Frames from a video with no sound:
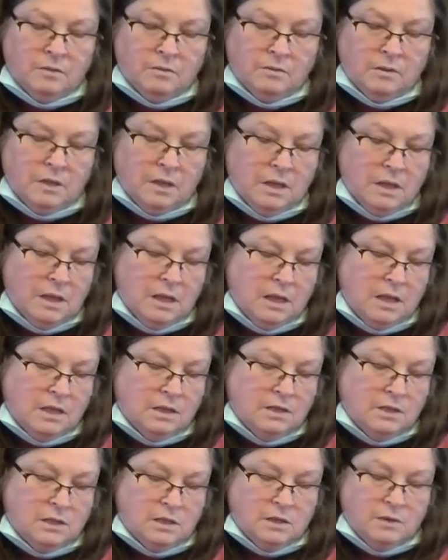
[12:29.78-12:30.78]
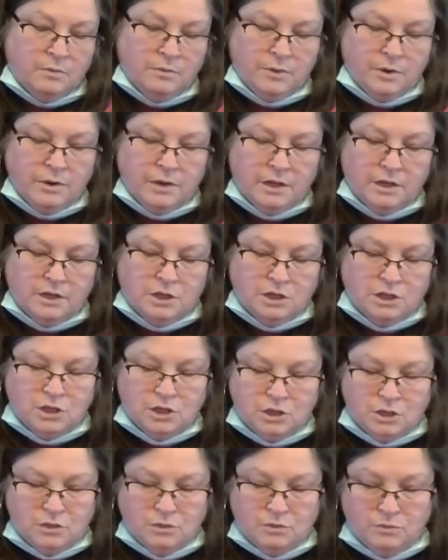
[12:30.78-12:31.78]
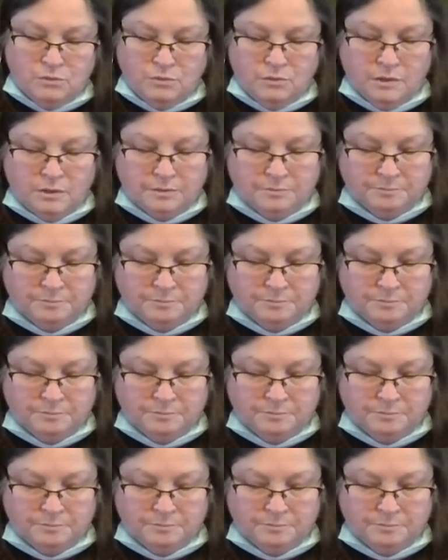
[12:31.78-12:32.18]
Okay, so we're at 2.